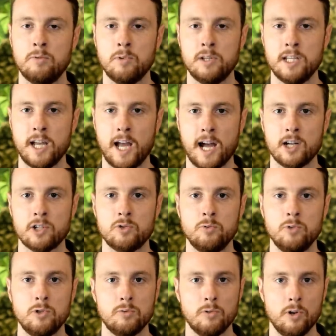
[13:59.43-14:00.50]
with what the
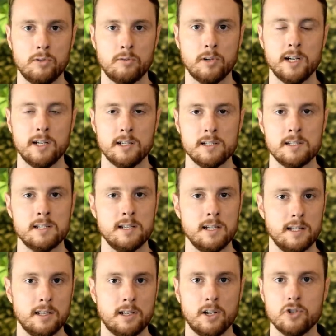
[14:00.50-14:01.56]
actual growth rate
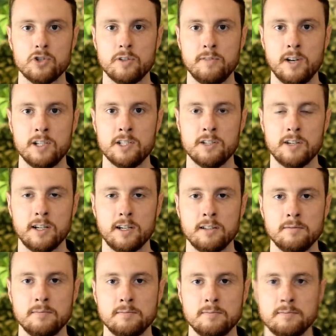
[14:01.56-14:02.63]
is in the country of Nigeria.